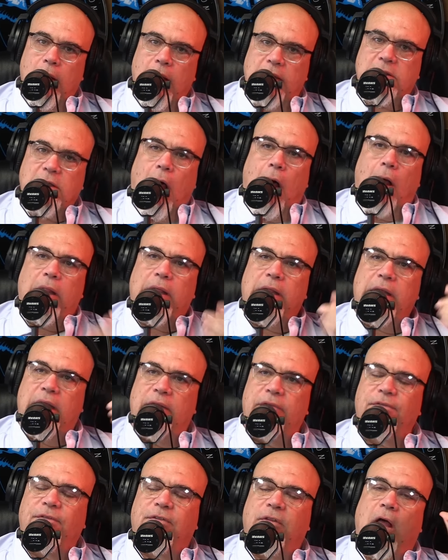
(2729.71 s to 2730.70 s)
It's all an
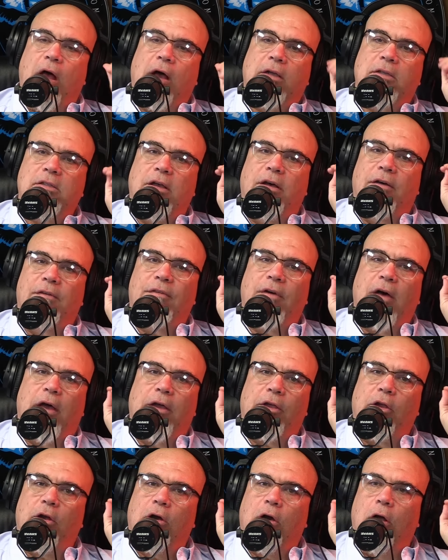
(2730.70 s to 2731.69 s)
influx of uh,
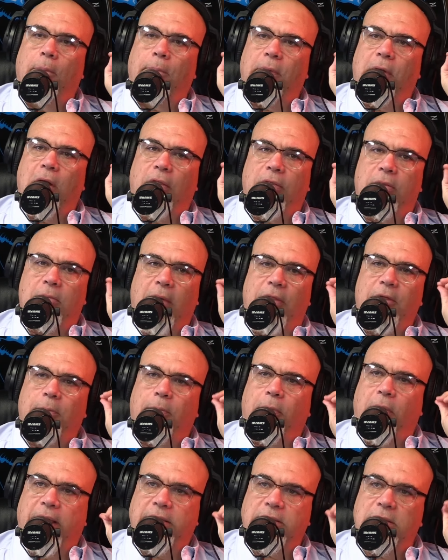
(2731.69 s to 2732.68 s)
Europe and all them other
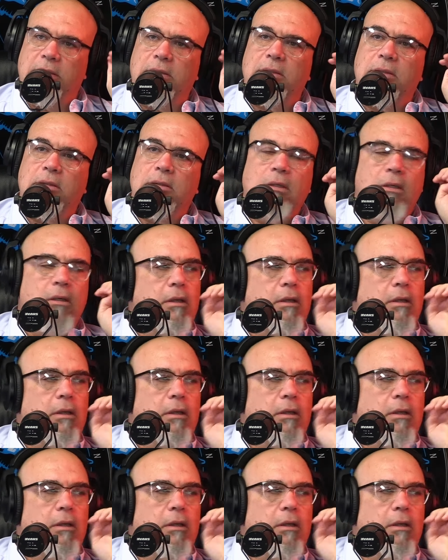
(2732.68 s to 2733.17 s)
places.